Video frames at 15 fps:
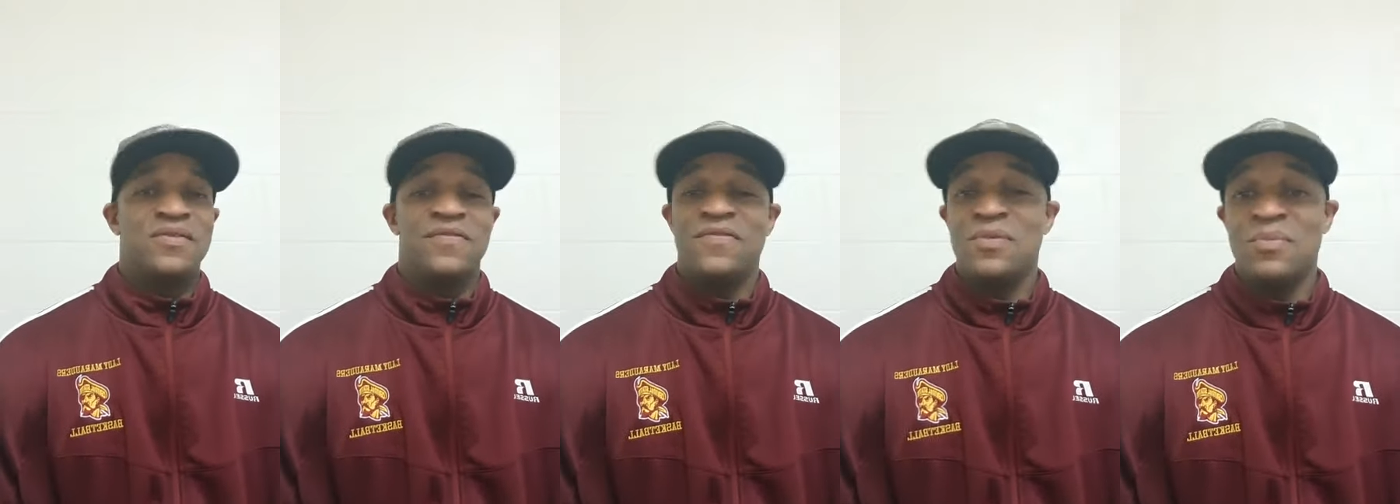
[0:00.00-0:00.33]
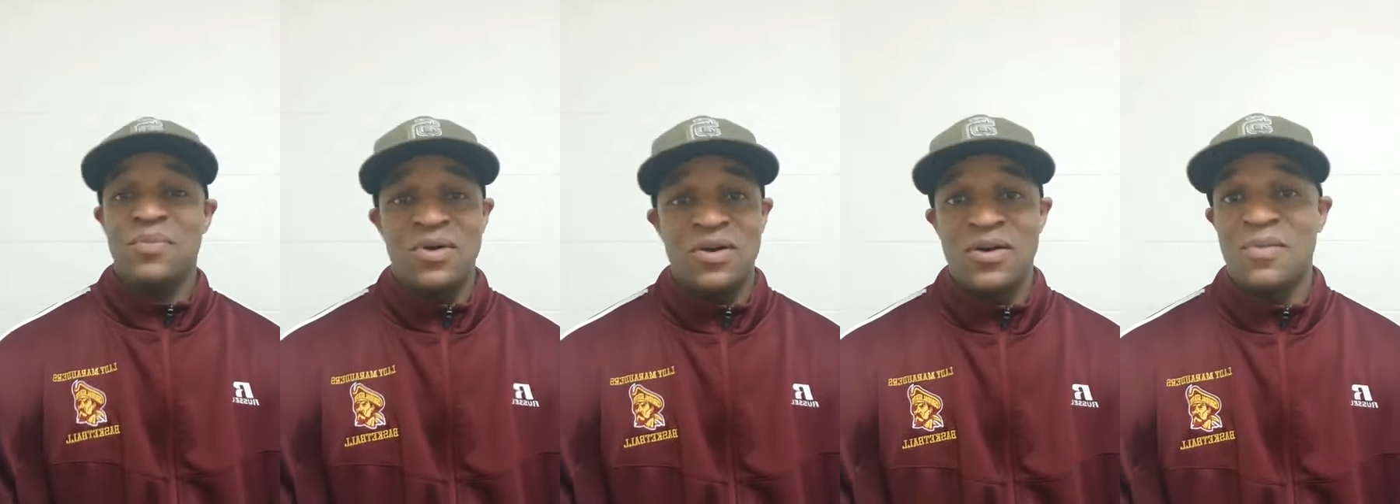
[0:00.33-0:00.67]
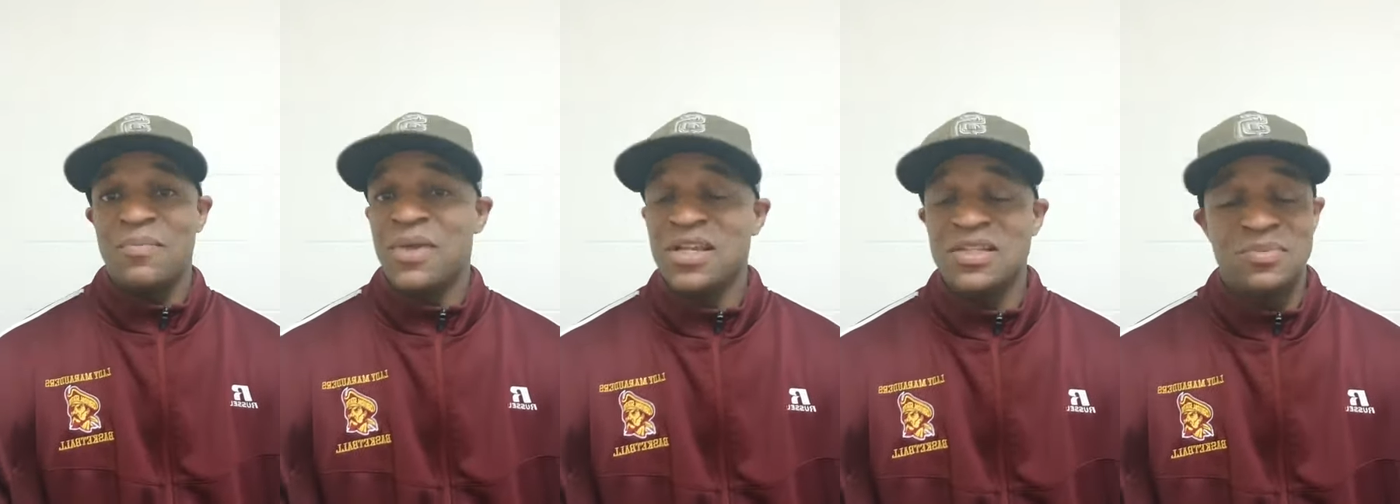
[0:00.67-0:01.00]

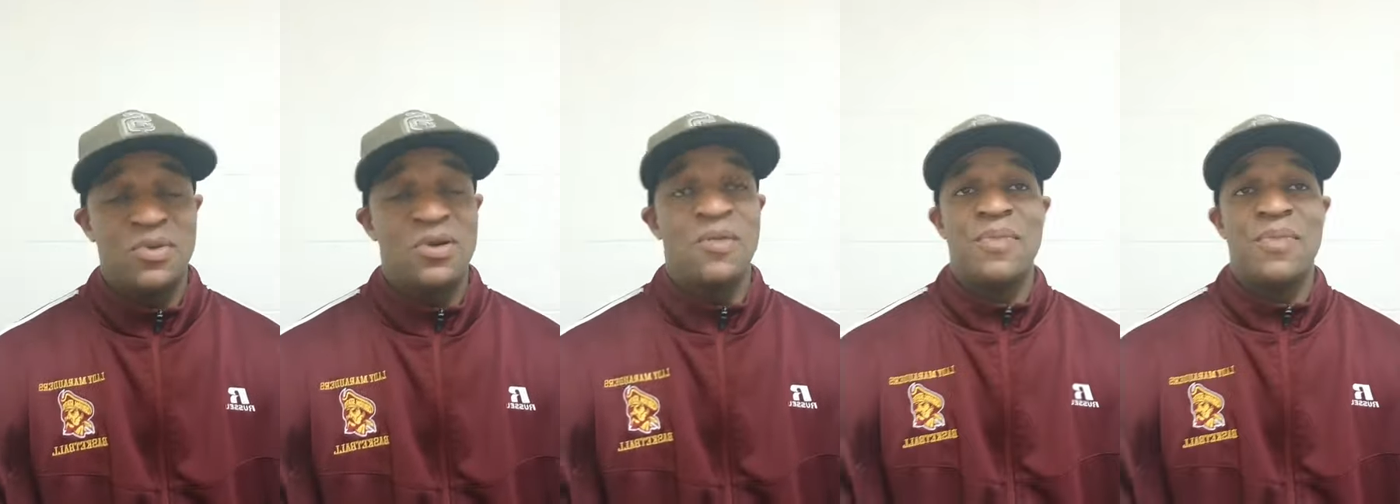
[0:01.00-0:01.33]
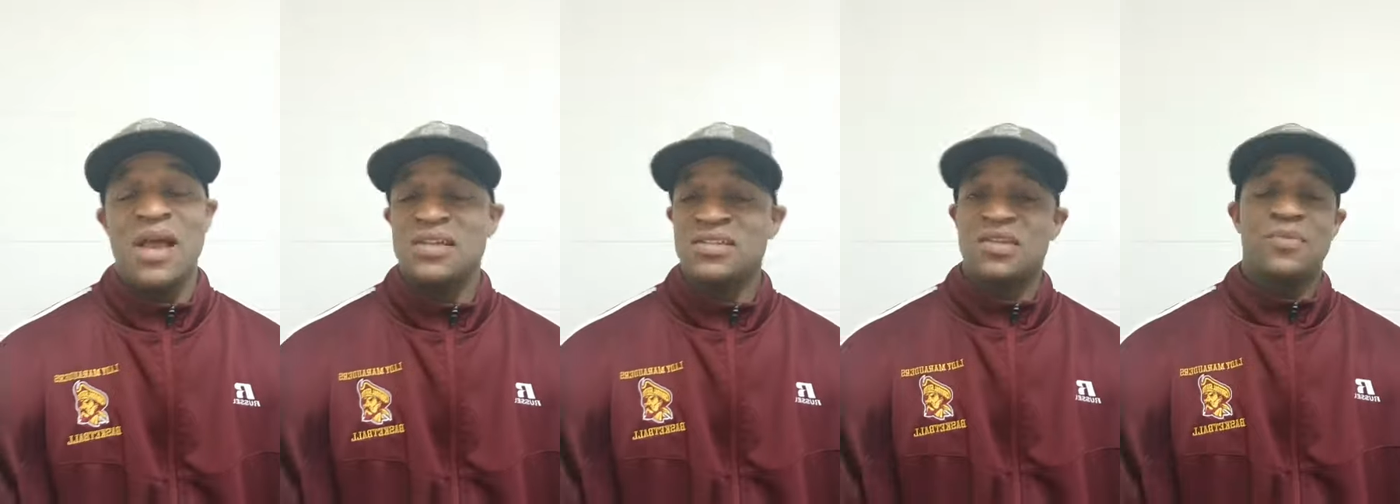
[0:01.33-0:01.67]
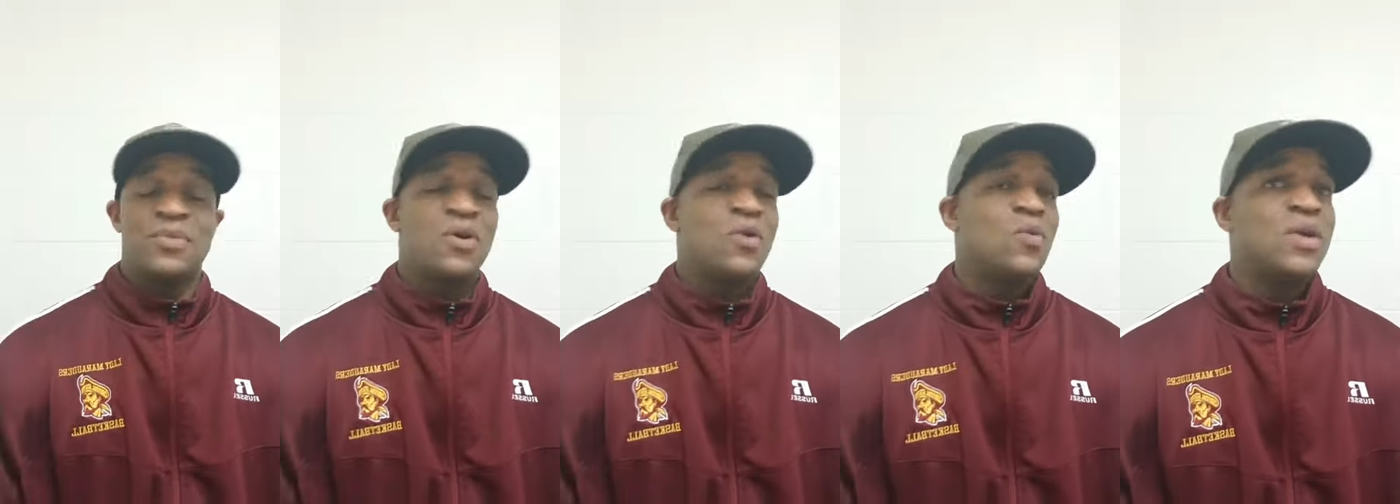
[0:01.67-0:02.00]
football baseball
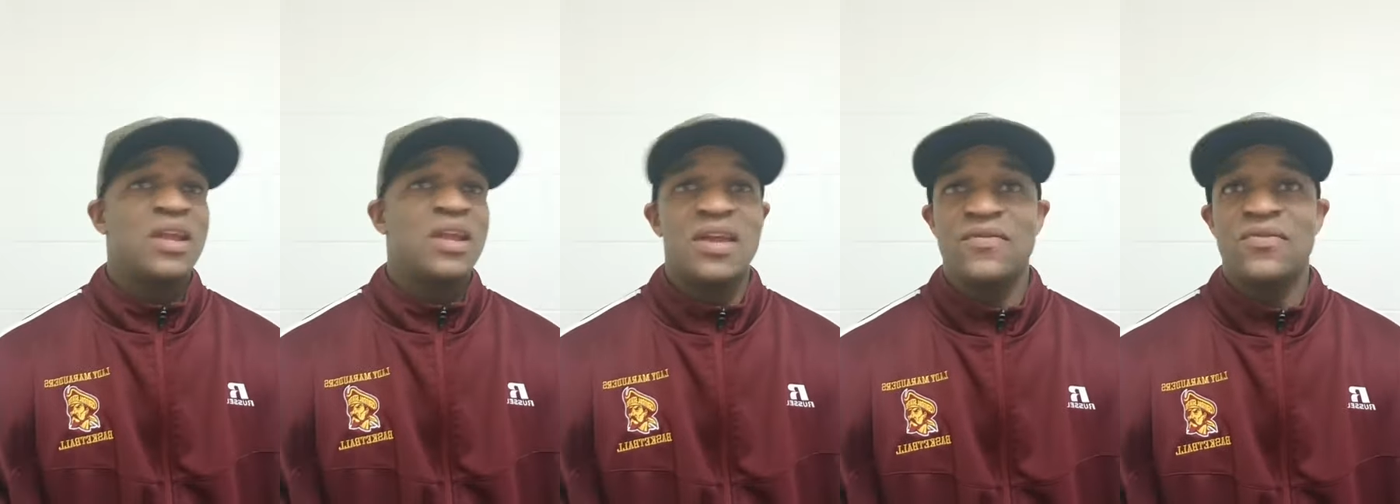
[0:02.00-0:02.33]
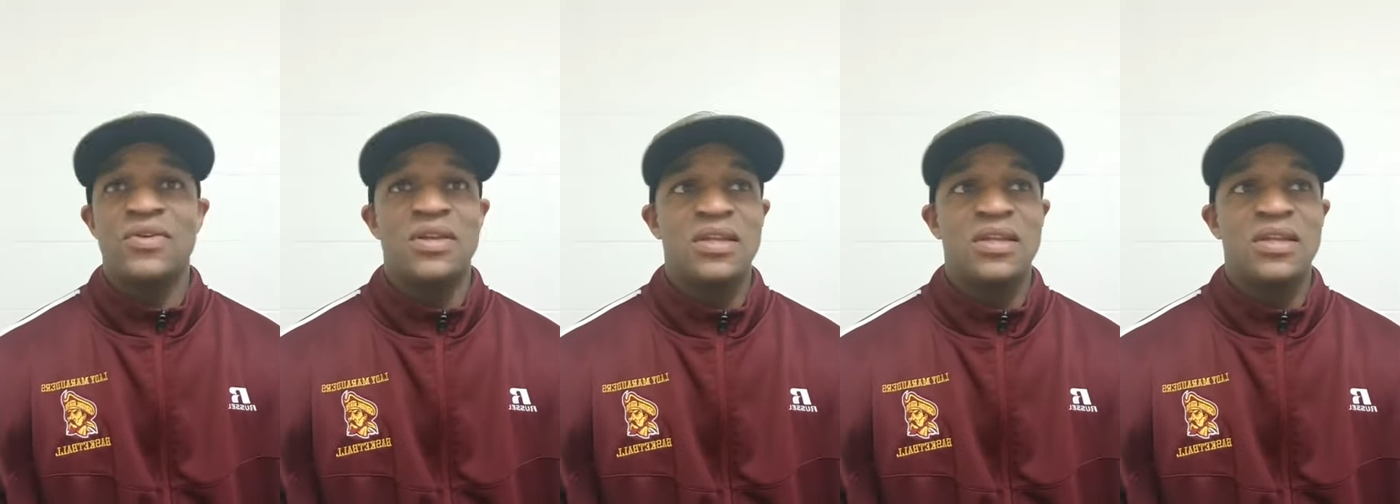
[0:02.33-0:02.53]
basketball whatever